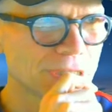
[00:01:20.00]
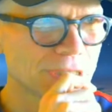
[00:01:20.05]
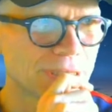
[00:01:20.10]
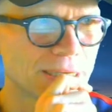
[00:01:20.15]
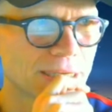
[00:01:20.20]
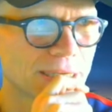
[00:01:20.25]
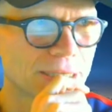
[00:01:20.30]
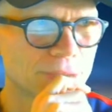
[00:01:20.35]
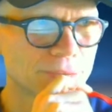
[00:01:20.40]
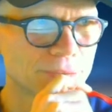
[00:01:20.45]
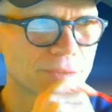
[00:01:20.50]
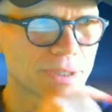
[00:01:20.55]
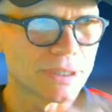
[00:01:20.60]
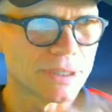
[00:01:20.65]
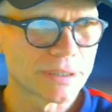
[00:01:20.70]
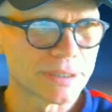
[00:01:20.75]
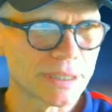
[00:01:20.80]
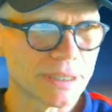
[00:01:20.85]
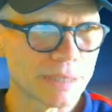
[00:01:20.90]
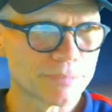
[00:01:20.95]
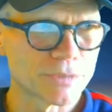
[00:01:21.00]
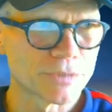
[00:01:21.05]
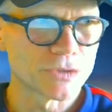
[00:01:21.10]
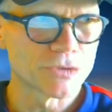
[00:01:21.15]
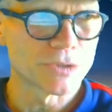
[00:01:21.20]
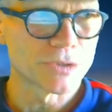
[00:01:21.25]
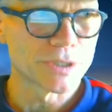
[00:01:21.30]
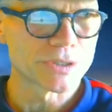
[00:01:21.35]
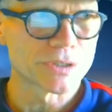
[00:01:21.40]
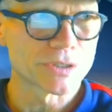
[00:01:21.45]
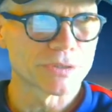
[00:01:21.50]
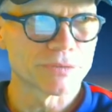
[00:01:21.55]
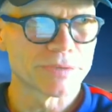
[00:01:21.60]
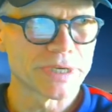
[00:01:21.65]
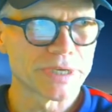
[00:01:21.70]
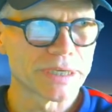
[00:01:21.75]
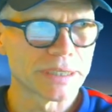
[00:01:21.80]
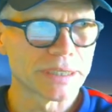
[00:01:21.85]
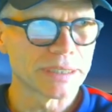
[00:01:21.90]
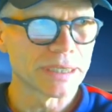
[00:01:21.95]
and then kept a traditional
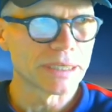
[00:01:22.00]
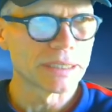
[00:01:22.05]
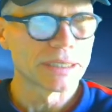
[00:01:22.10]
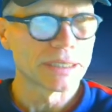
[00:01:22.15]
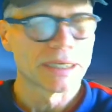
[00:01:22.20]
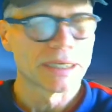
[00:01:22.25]
reading day.